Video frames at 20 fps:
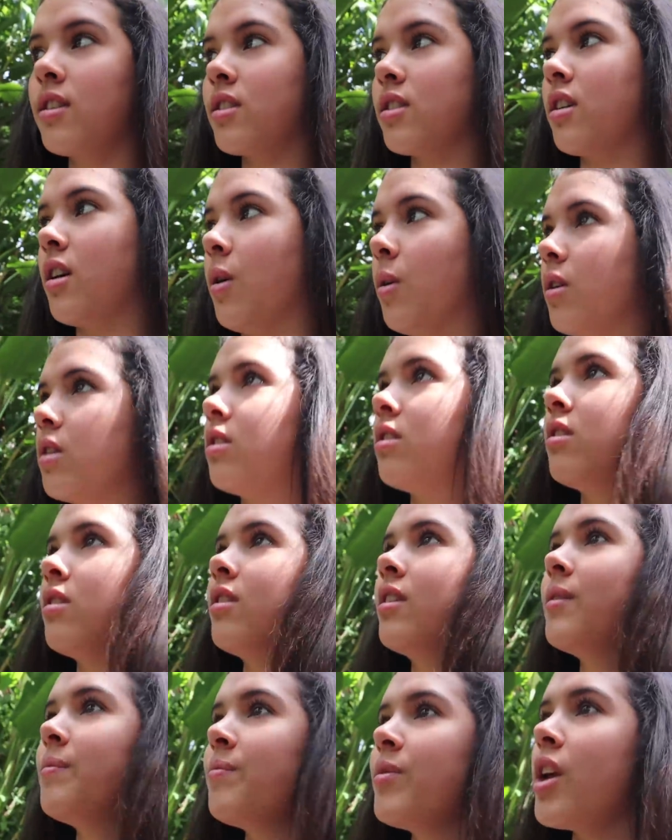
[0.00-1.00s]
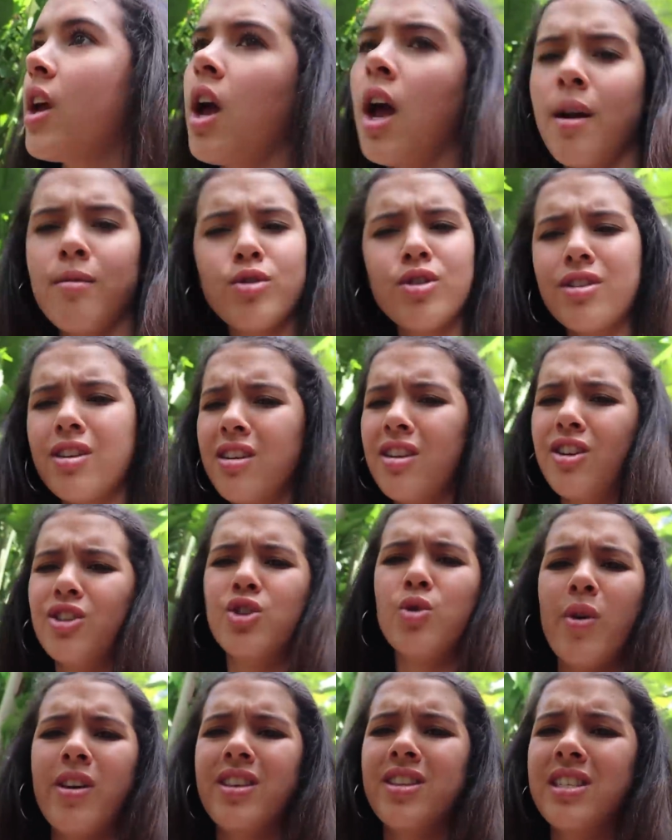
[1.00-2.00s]
So I'm just going to
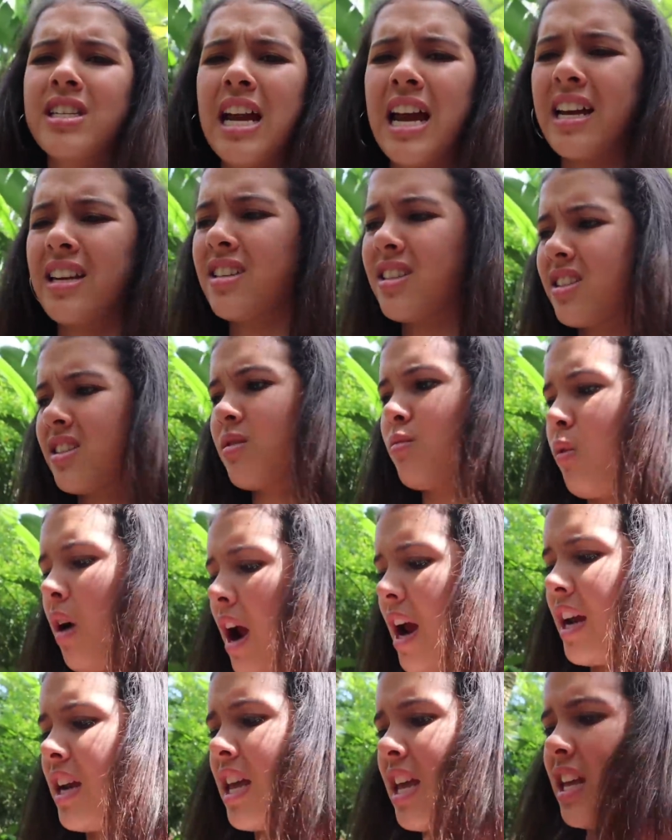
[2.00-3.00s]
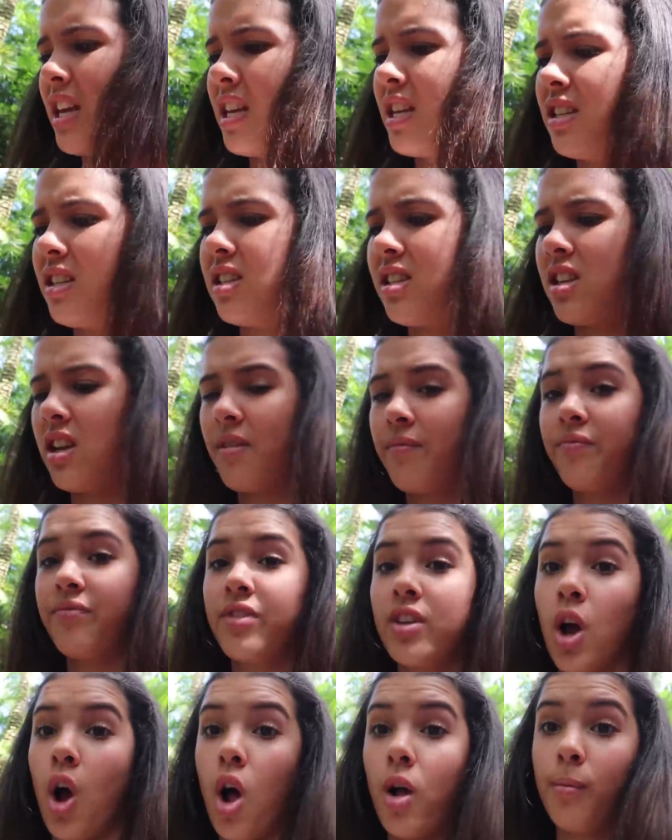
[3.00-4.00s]
enjoy this nice ride. It is
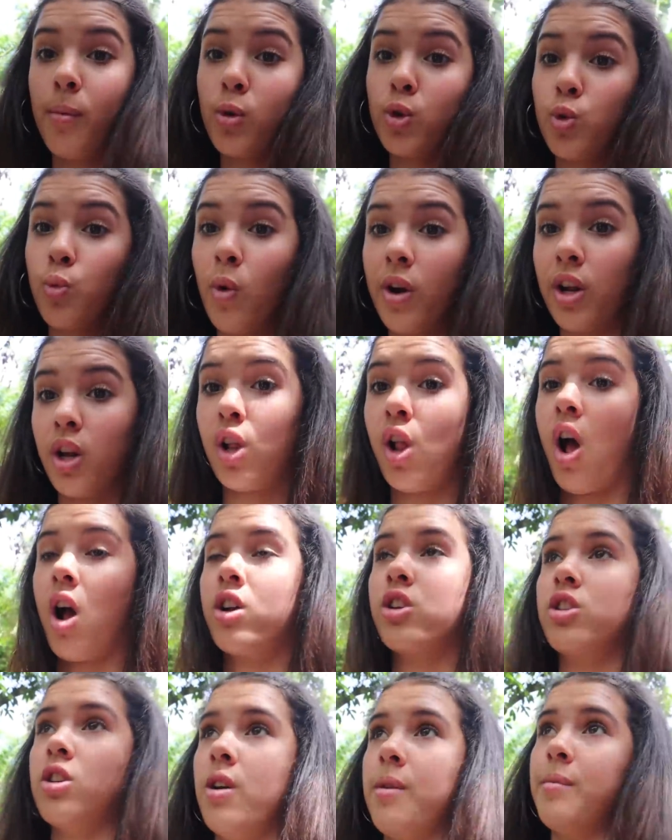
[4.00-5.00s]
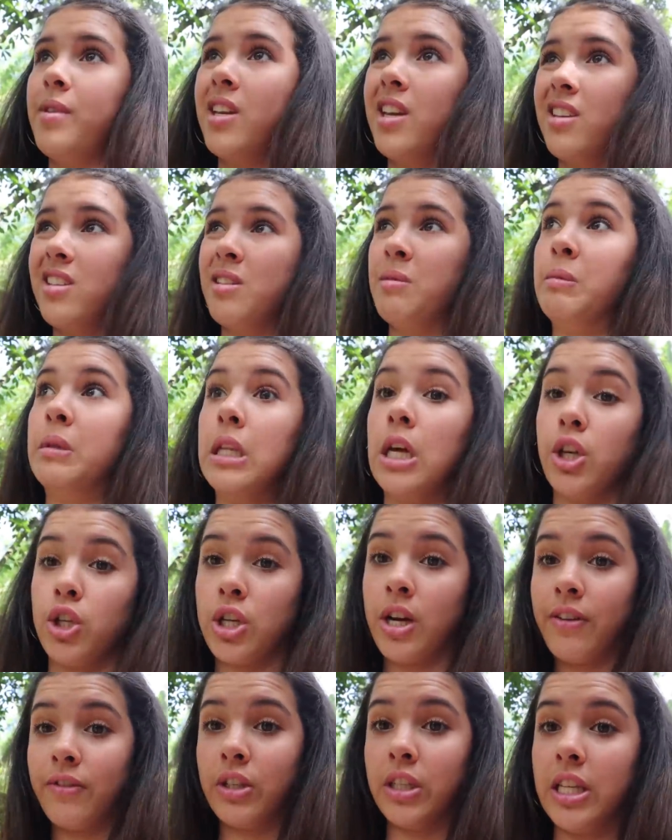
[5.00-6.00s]
almost 1 o'clock, so I'm going to get some
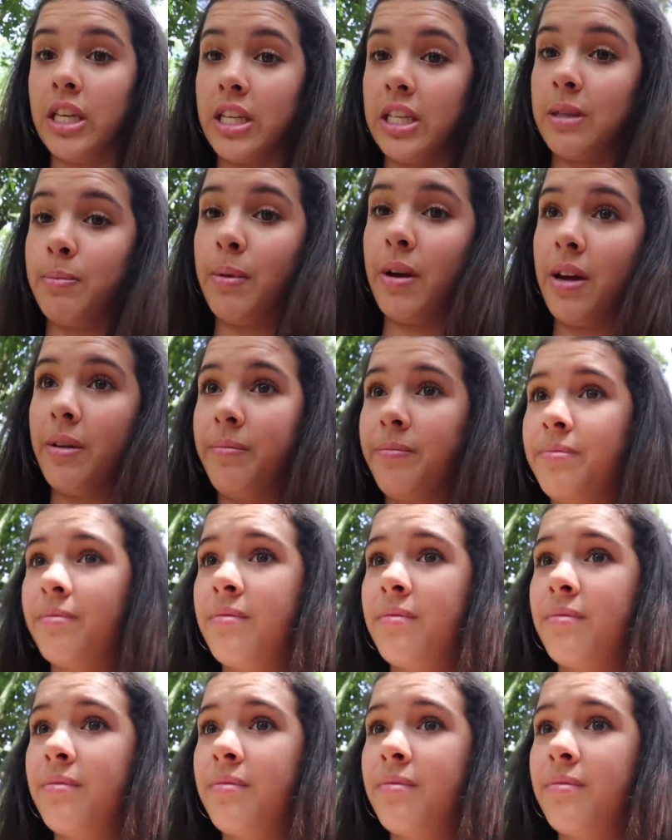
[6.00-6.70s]
lunch after this. But